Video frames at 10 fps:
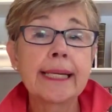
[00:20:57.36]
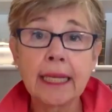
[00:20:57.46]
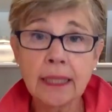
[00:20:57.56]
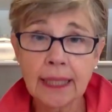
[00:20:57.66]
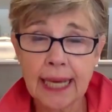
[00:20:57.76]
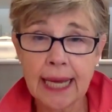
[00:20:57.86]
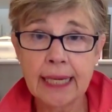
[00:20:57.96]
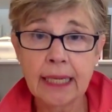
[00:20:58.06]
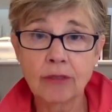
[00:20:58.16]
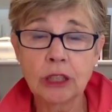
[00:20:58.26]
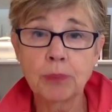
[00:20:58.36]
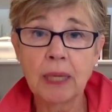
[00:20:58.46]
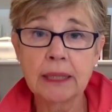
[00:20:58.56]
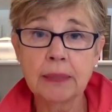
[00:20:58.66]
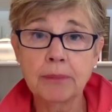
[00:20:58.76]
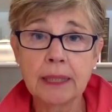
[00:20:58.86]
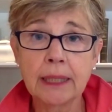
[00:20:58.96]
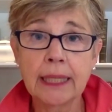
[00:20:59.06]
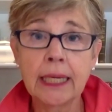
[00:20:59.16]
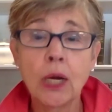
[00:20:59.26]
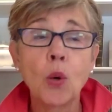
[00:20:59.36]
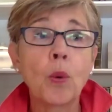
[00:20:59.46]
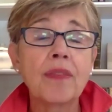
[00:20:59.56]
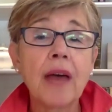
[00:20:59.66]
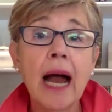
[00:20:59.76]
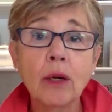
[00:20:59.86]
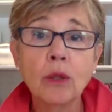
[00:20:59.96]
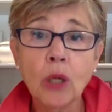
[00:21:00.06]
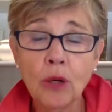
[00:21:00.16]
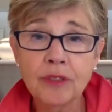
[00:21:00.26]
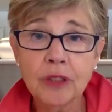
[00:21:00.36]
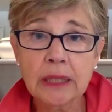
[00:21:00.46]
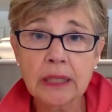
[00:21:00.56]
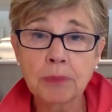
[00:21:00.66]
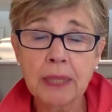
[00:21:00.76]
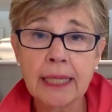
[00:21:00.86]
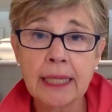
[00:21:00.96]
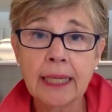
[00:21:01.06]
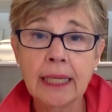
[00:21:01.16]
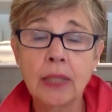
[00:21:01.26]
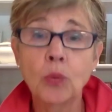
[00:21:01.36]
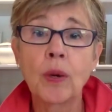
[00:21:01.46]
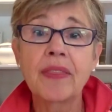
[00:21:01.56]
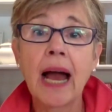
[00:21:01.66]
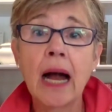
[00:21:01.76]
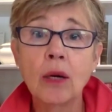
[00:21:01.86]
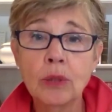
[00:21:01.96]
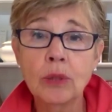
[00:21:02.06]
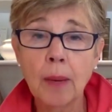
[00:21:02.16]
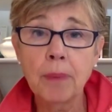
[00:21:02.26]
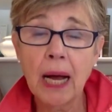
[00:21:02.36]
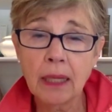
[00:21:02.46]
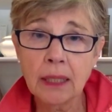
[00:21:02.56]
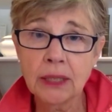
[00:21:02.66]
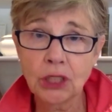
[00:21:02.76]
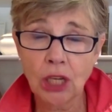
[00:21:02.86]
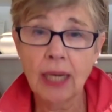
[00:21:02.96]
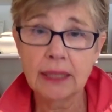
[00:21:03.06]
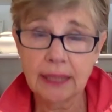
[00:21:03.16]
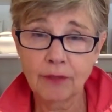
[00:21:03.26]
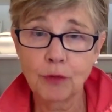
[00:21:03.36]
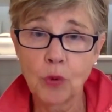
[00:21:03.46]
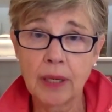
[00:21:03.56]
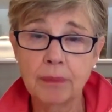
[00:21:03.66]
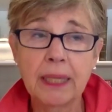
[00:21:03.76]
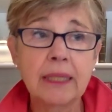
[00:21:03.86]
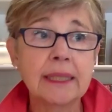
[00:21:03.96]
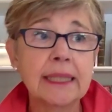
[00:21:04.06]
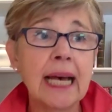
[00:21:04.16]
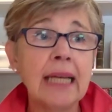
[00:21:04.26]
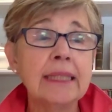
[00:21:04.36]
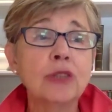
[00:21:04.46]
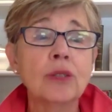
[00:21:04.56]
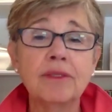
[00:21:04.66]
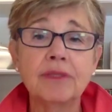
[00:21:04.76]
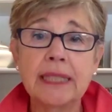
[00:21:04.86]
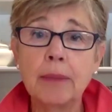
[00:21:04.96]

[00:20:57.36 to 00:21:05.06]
delegating responsibility without over explaining it, without apologizing for it, because that sort of